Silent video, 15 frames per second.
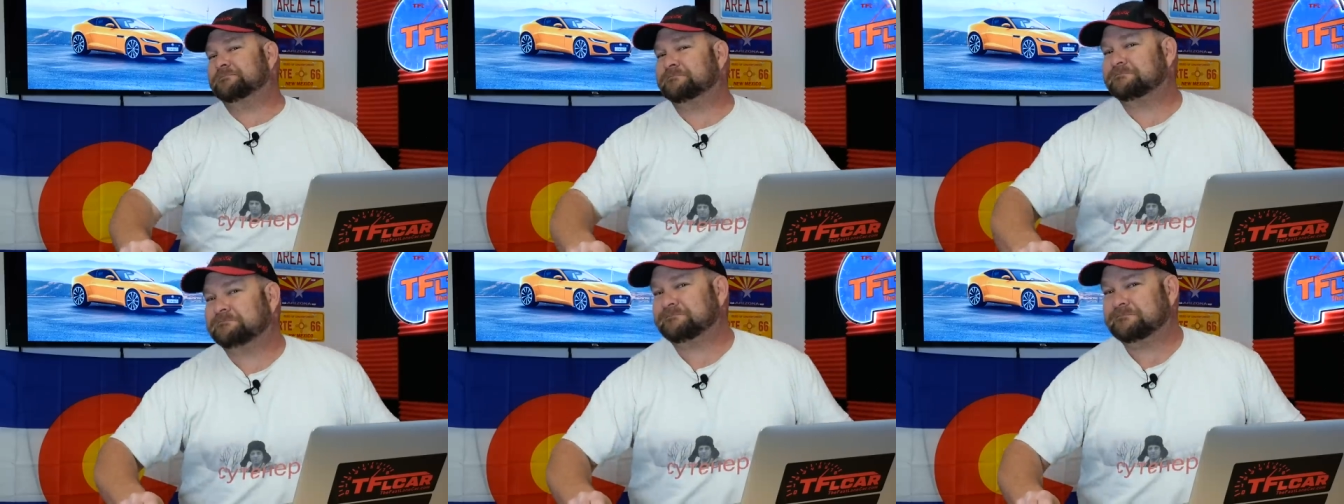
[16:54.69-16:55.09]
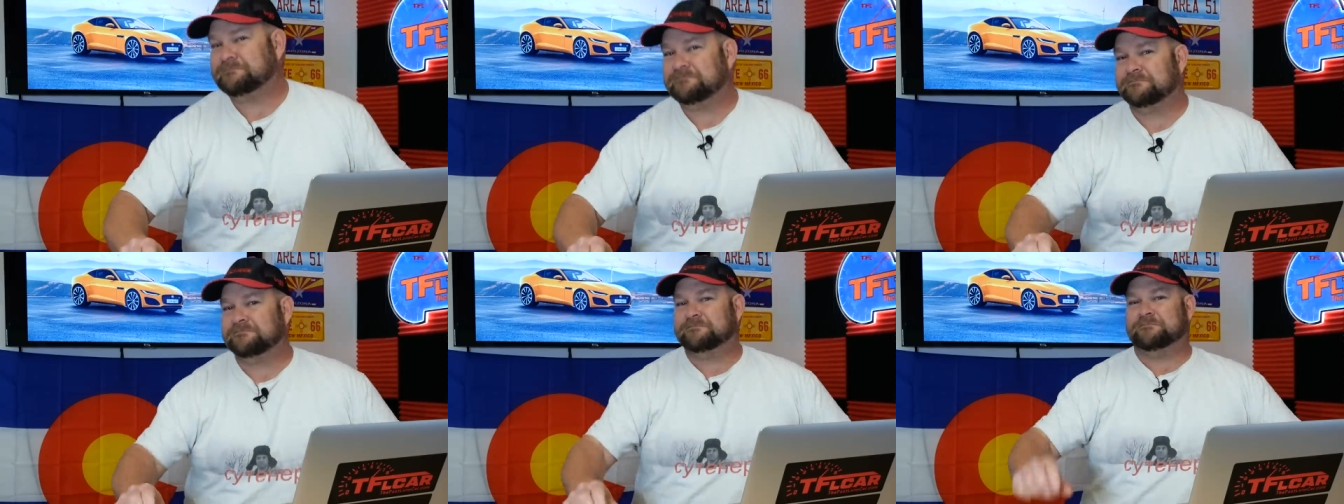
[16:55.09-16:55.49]
You just
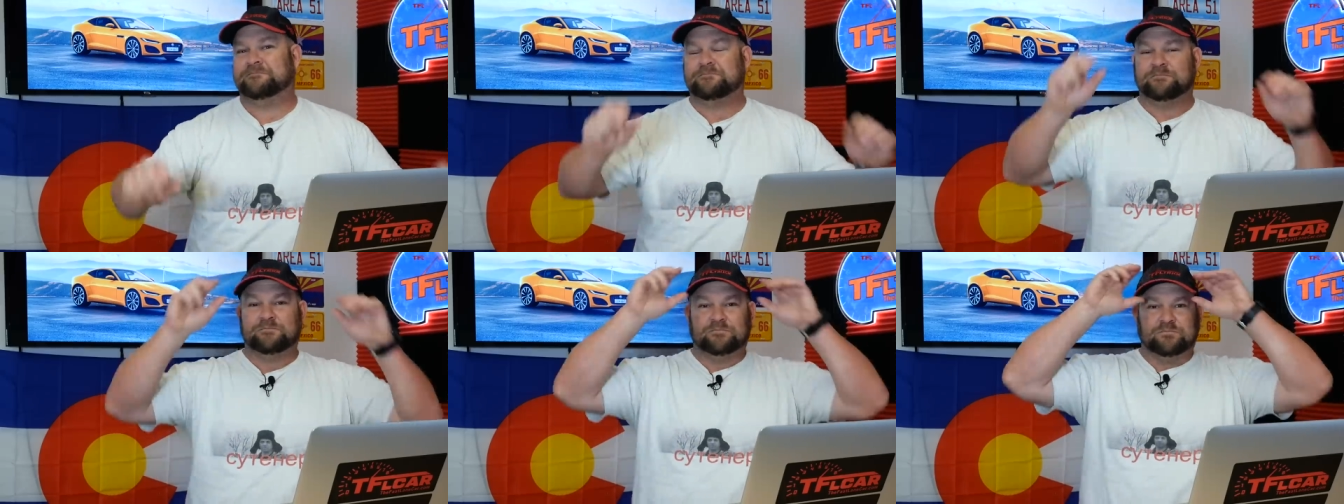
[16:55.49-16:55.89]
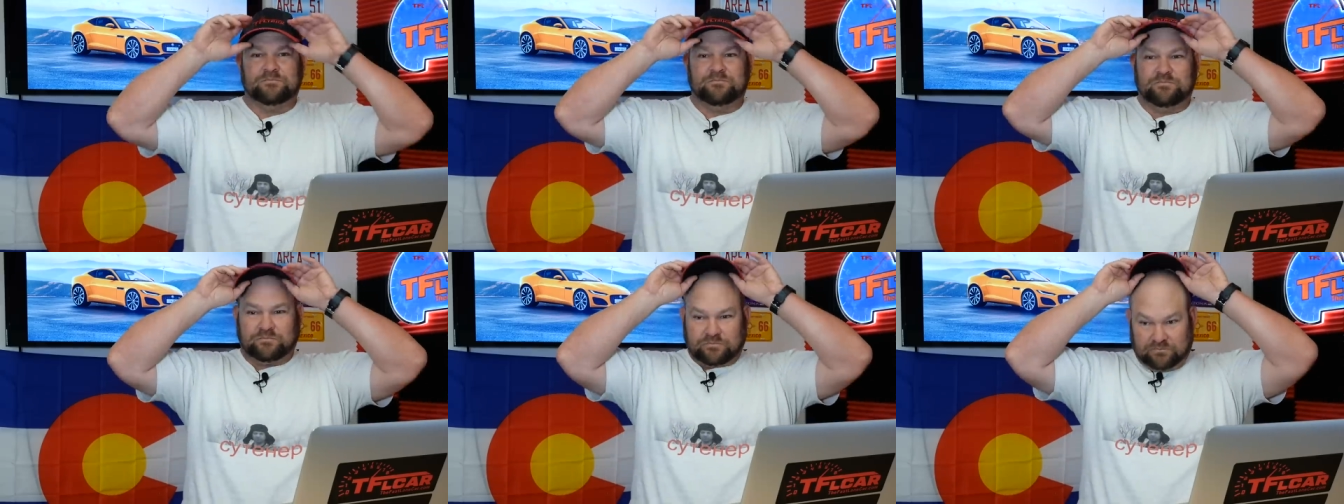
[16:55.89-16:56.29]
bought a Leaf through
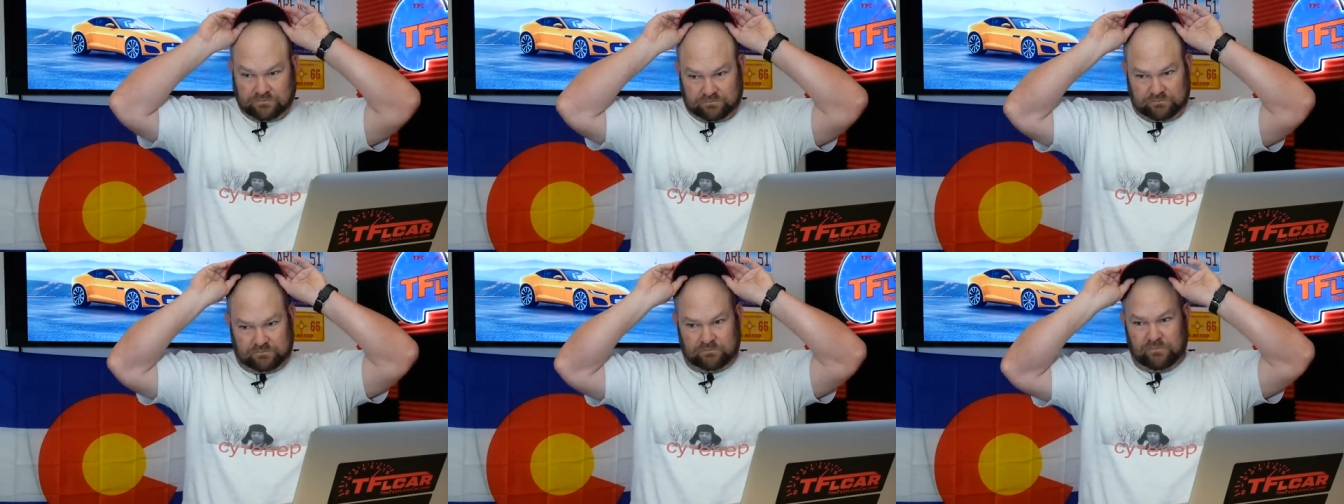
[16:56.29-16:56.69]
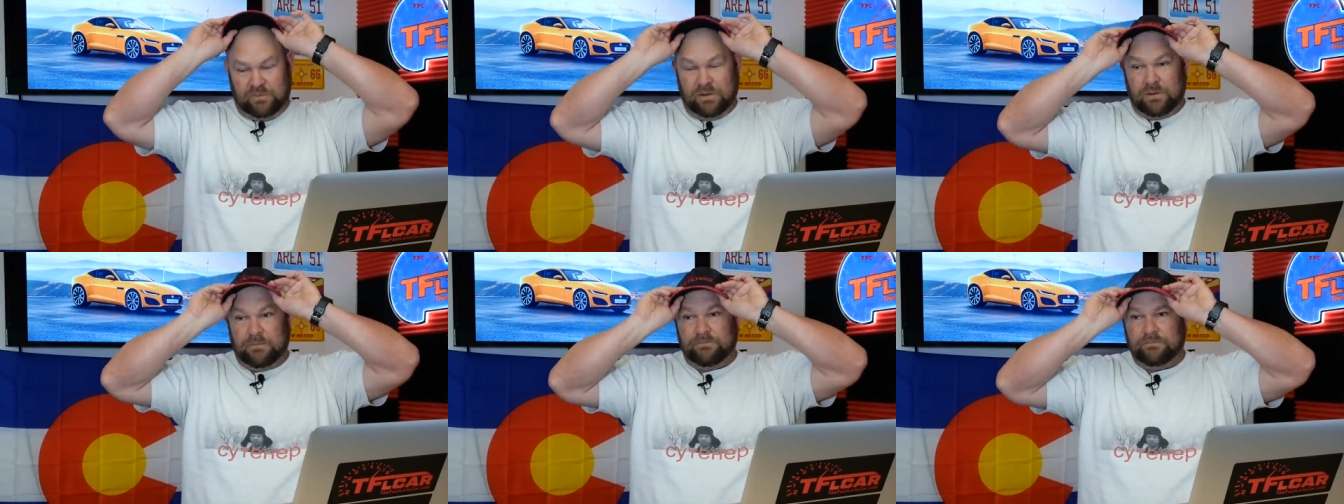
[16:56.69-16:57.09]
Carvana,
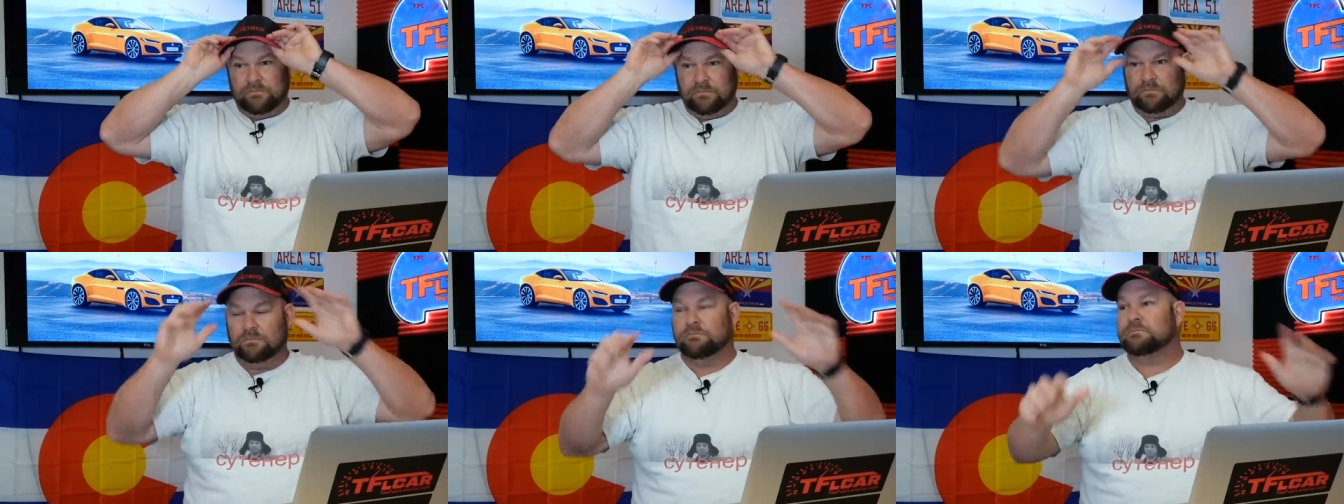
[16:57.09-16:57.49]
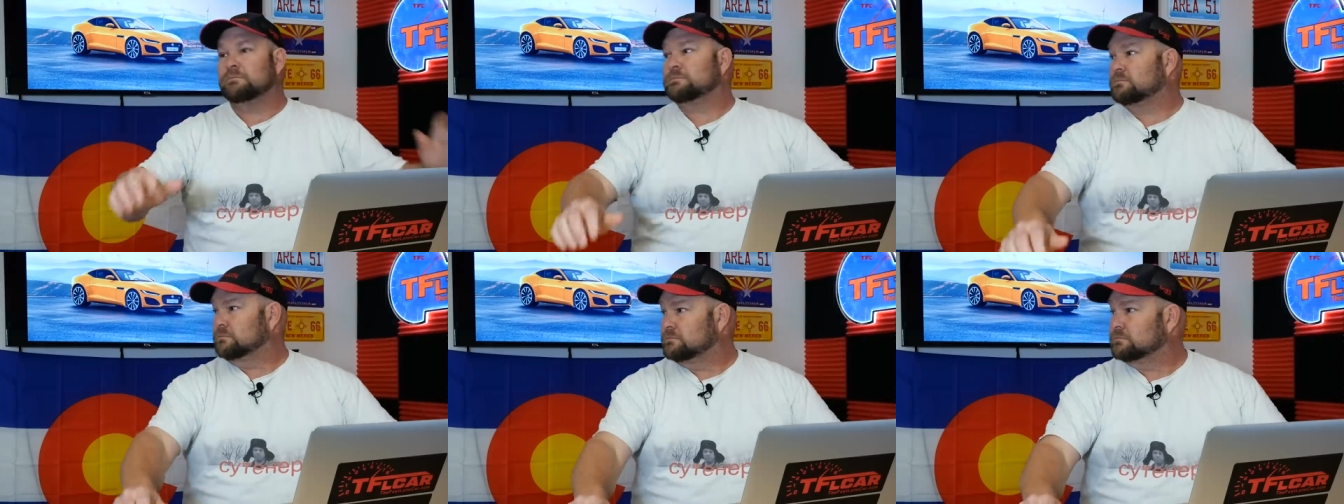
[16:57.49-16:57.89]
right?
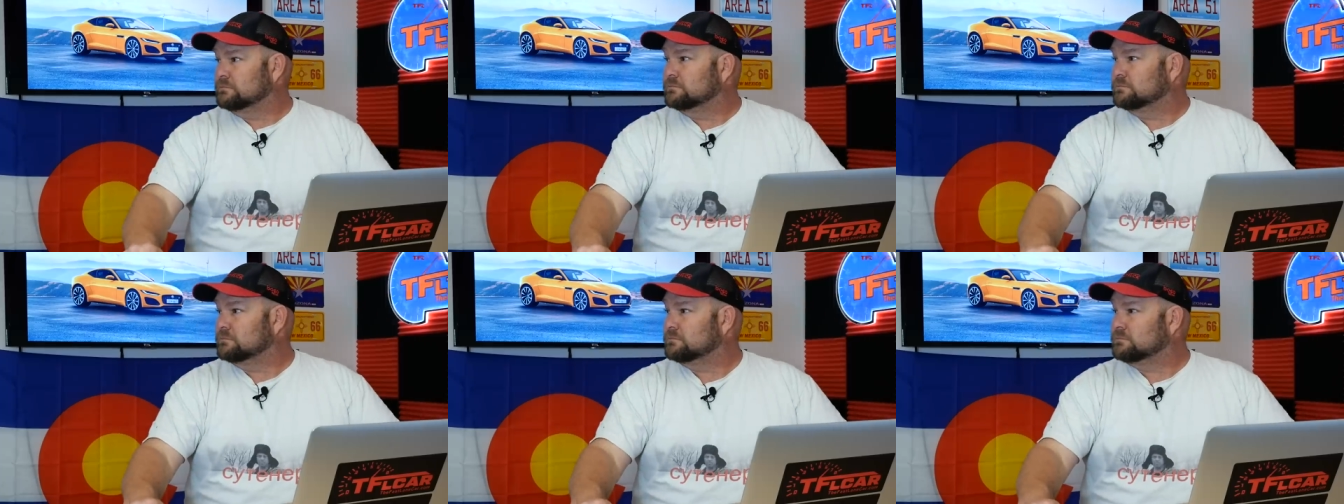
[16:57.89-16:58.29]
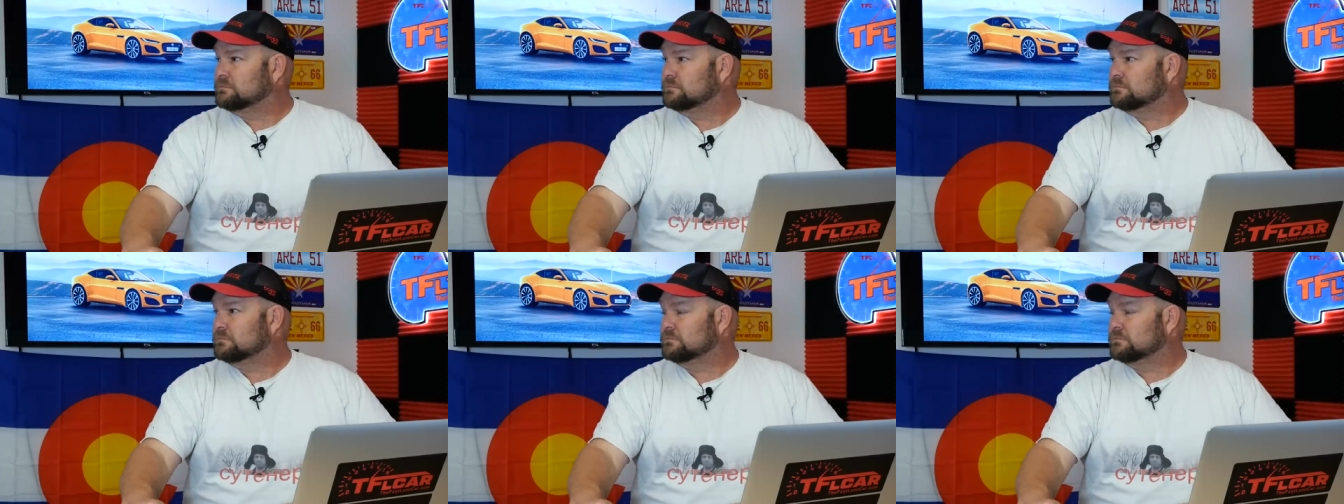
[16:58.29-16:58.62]
And it was painless,